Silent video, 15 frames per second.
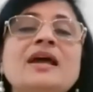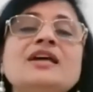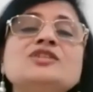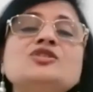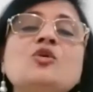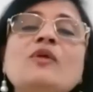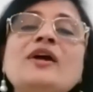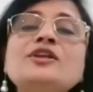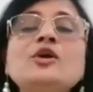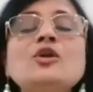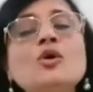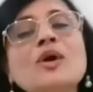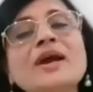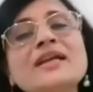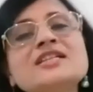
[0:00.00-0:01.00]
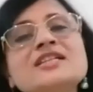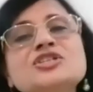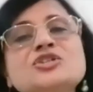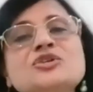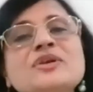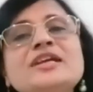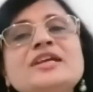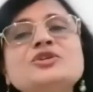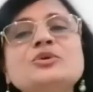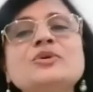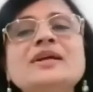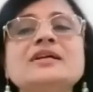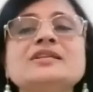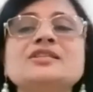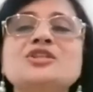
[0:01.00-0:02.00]
So when you look at a tree
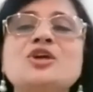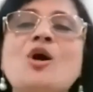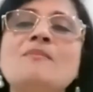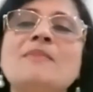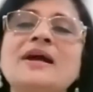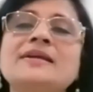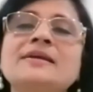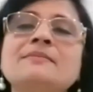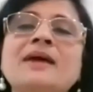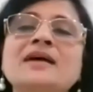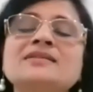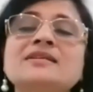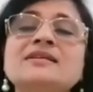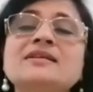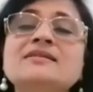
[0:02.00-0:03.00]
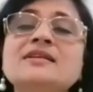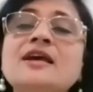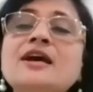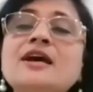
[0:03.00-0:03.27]
during a storm, my dear masters,